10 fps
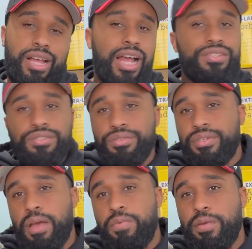I do
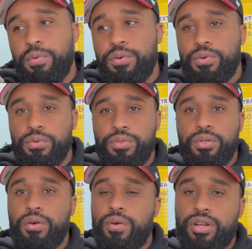get people who
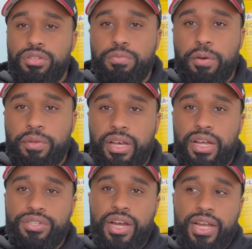don't want to do puppy
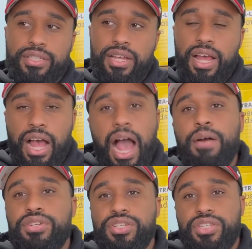contracts.
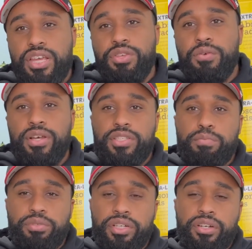I would just say you as the
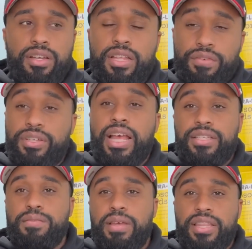breeder that really
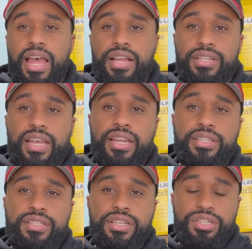has to make that
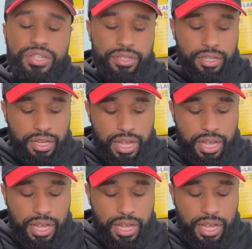educated decision.